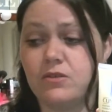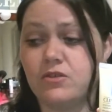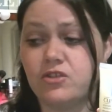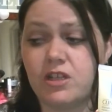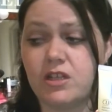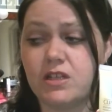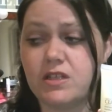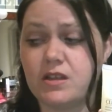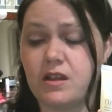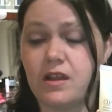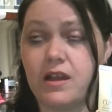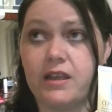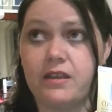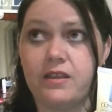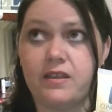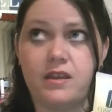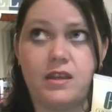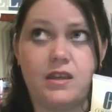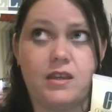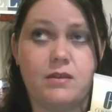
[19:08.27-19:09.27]
just like
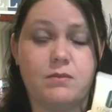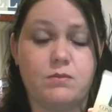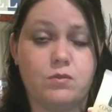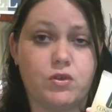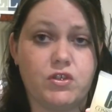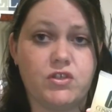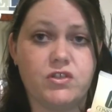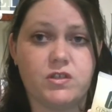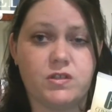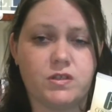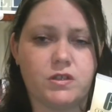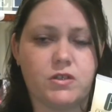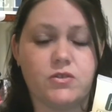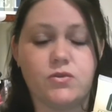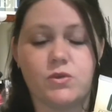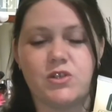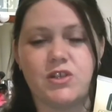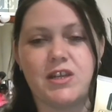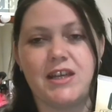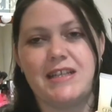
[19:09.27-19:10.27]
the Moisture Surge,
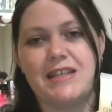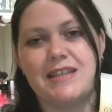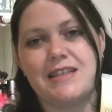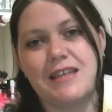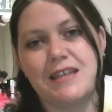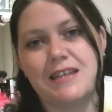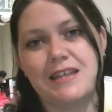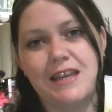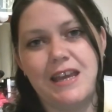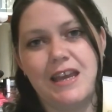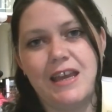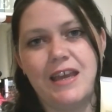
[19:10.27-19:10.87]
which I'd said